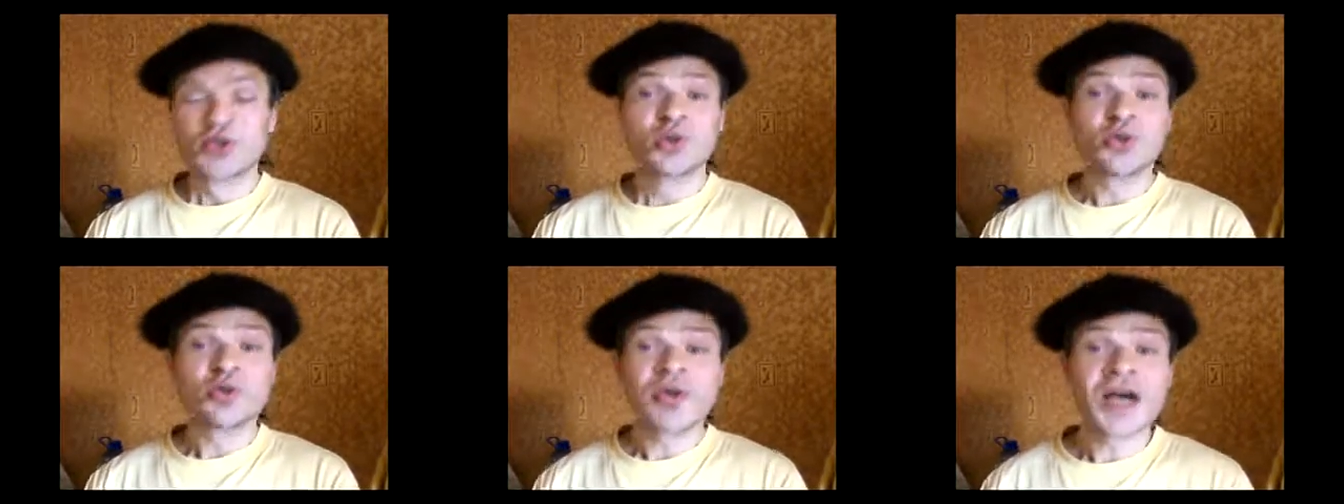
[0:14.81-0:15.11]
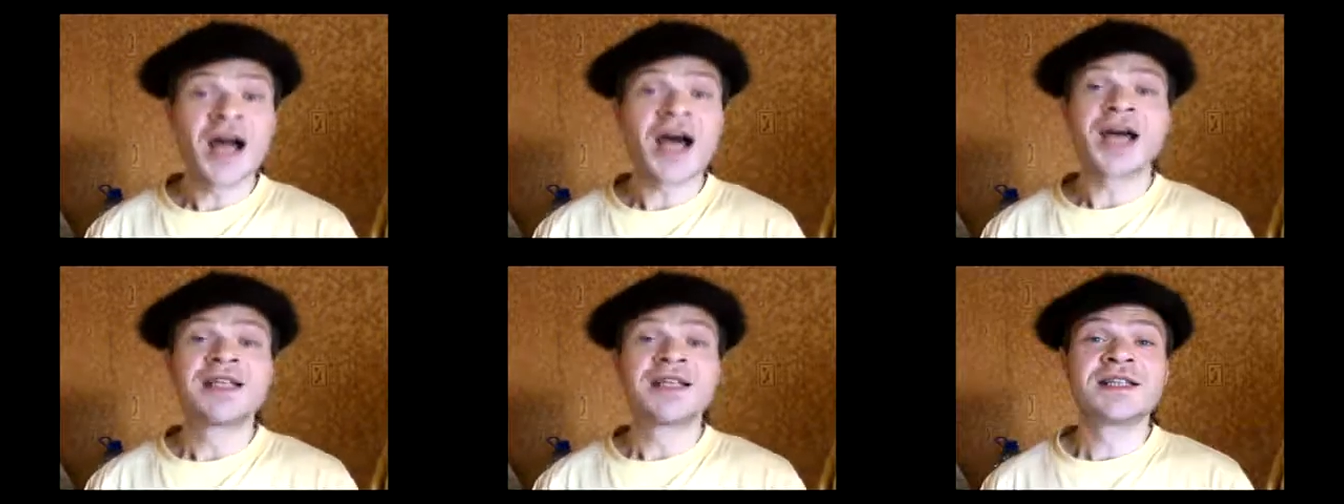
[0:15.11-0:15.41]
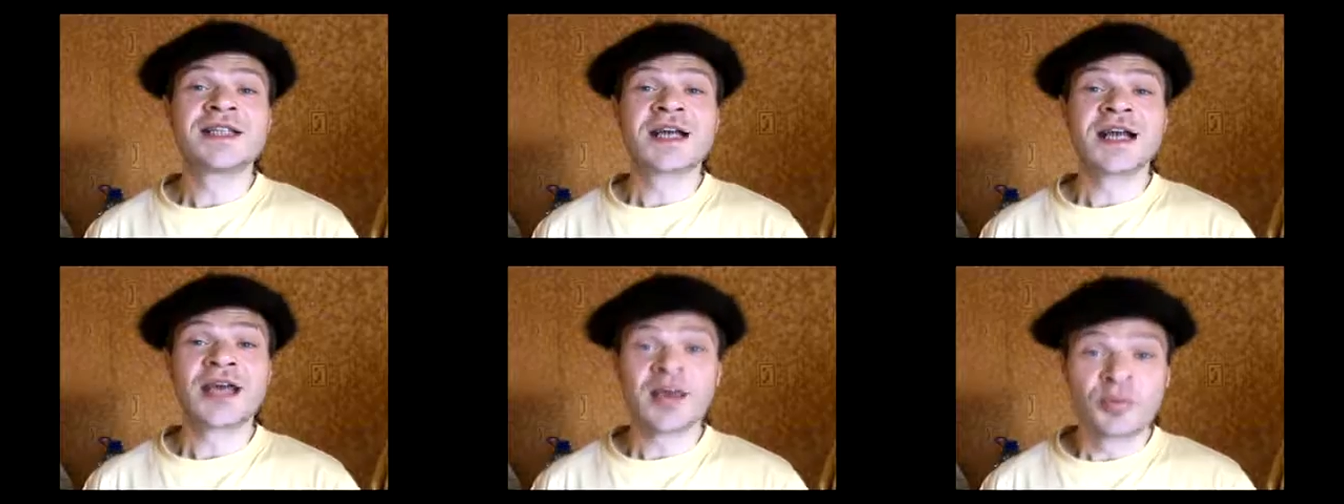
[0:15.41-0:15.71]
to
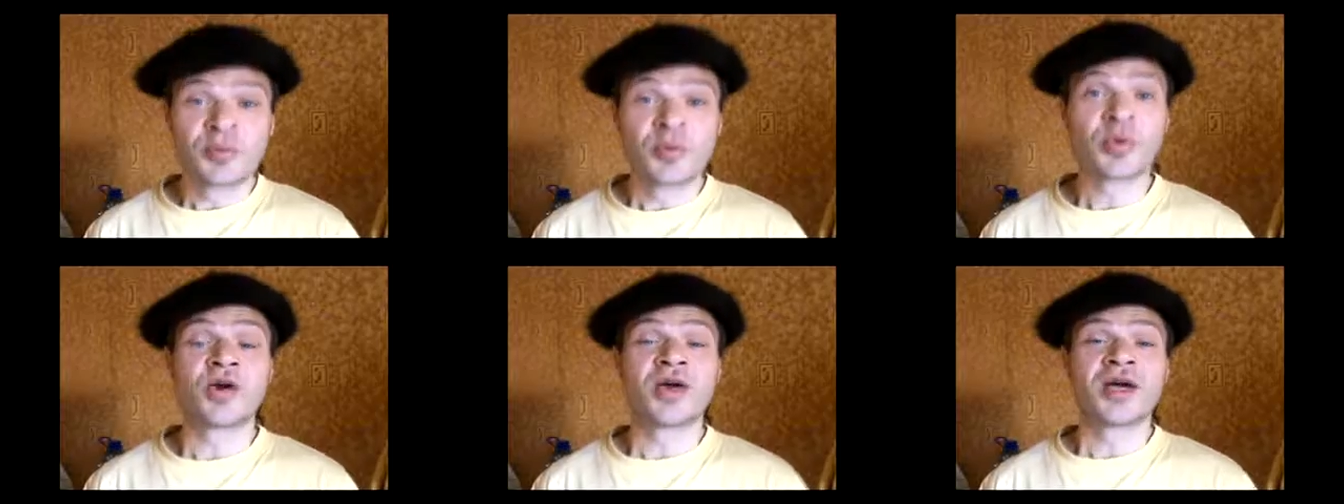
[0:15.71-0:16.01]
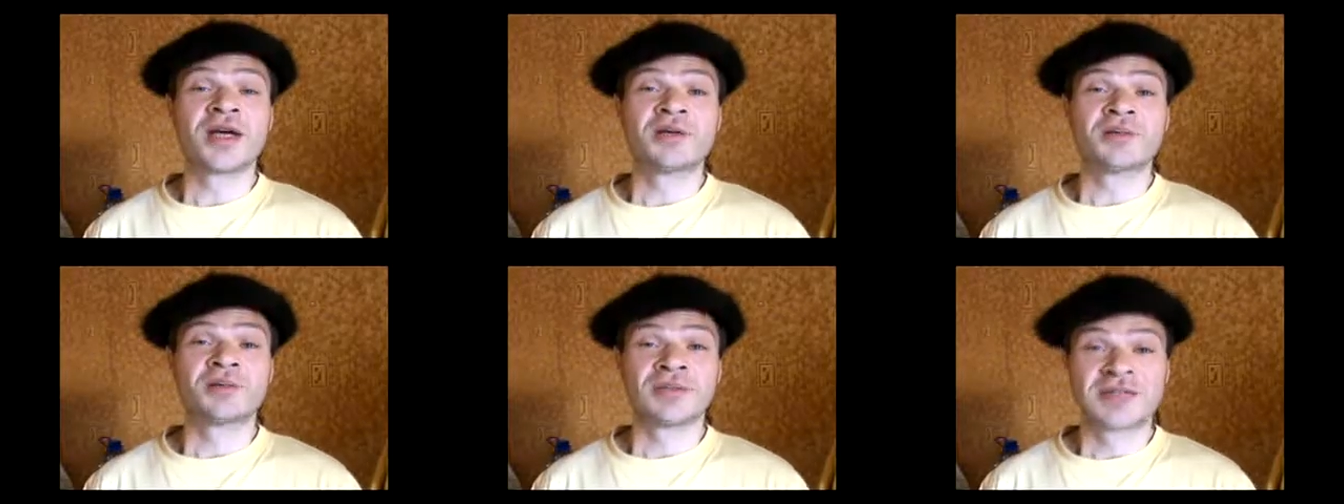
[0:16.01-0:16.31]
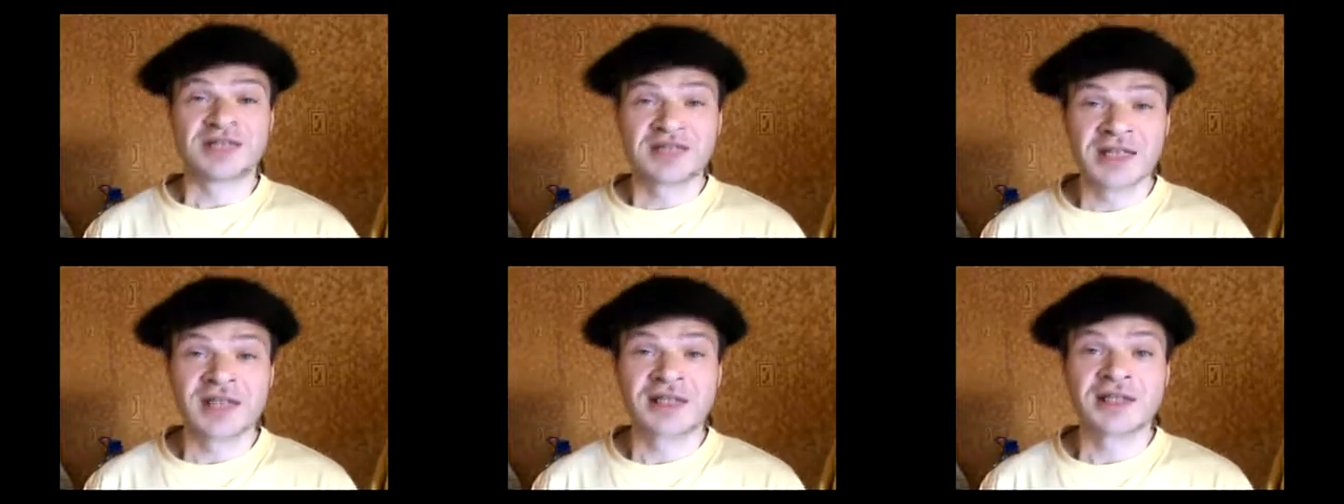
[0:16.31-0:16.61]
write a
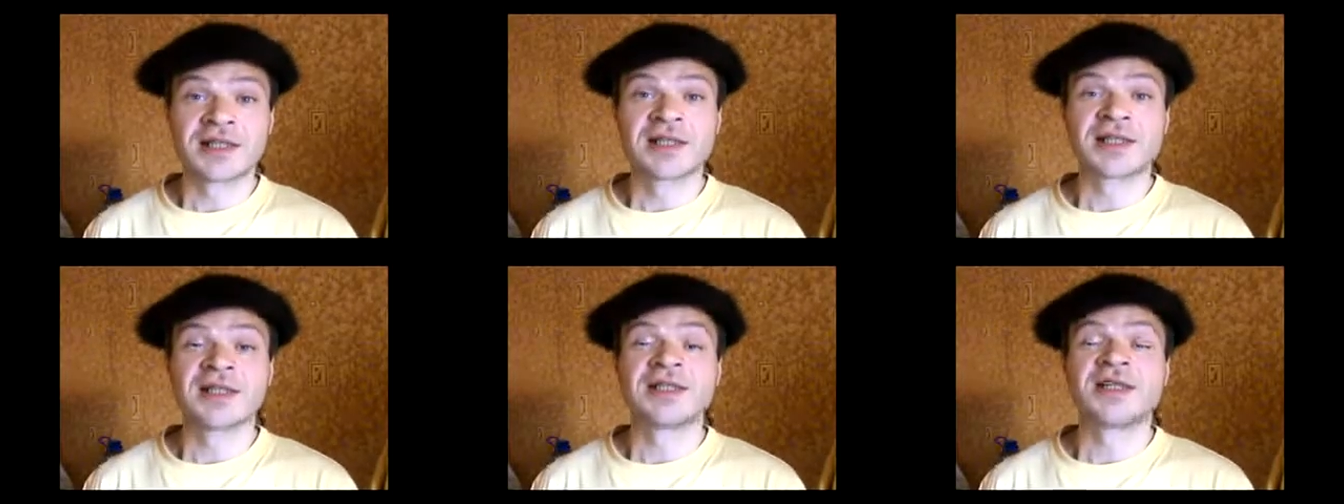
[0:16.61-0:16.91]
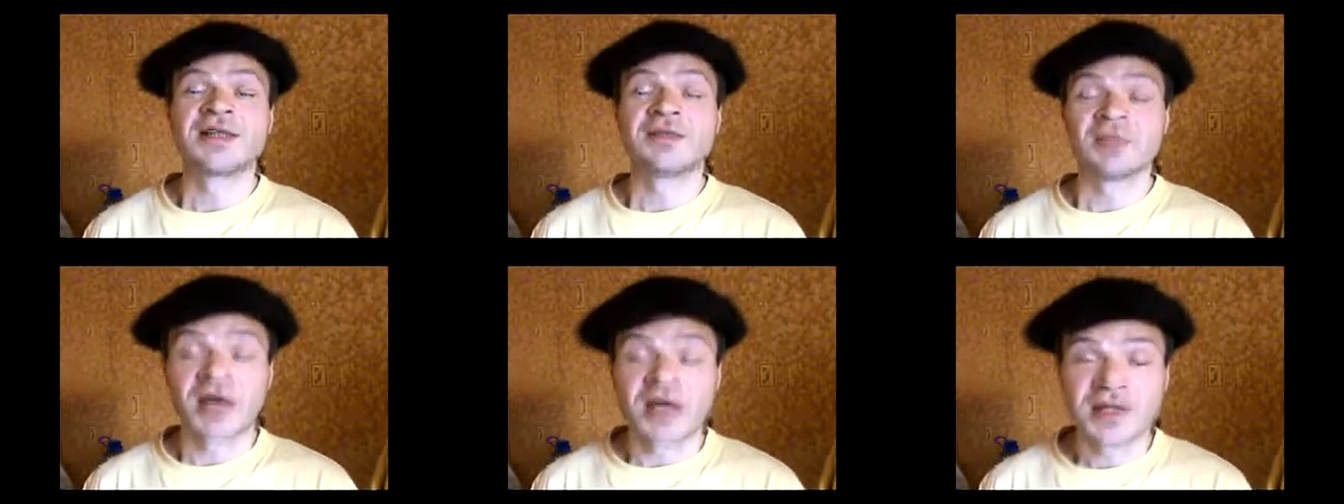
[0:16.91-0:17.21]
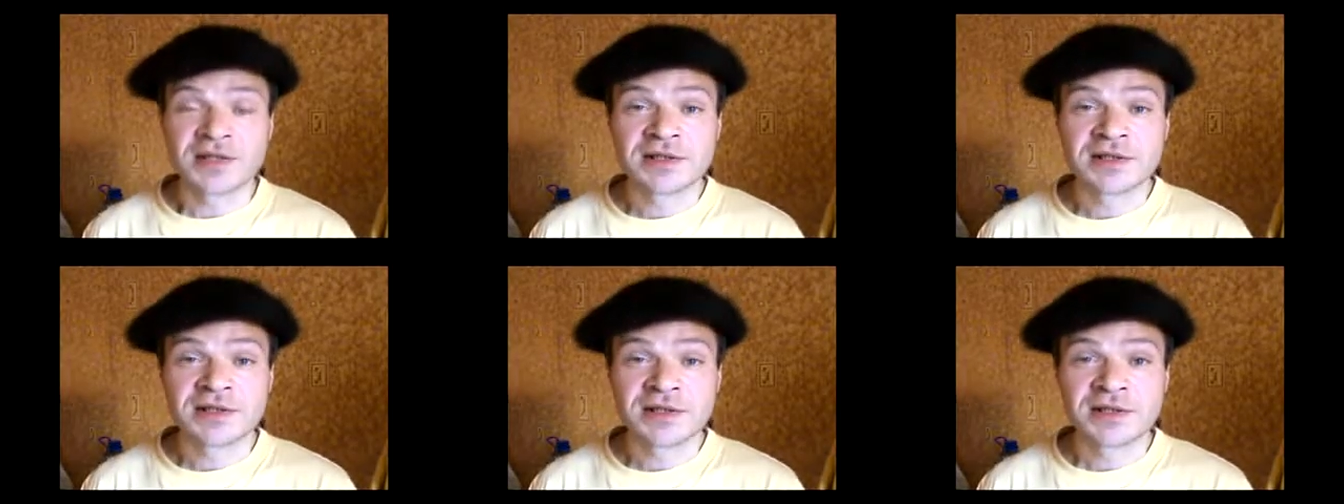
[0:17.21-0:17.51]
poem, then he
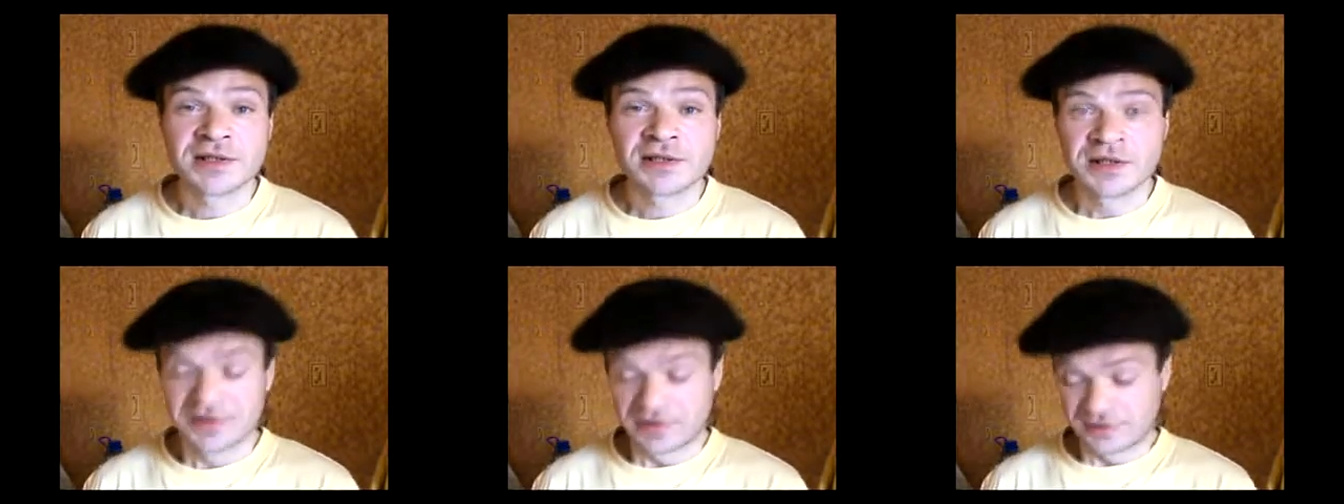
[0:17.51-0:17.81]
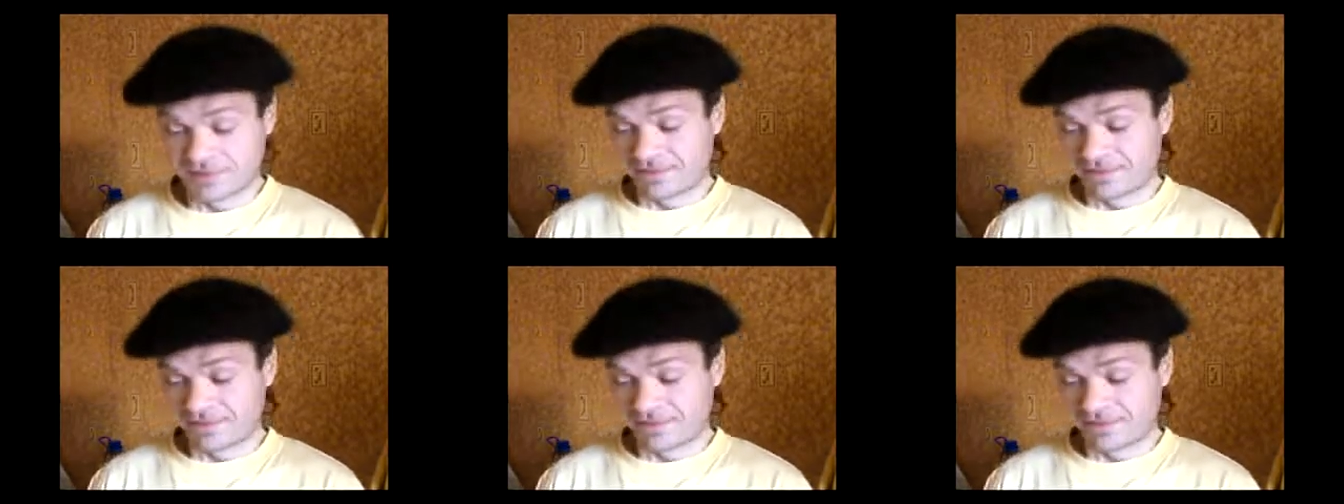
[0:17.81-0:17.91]
must.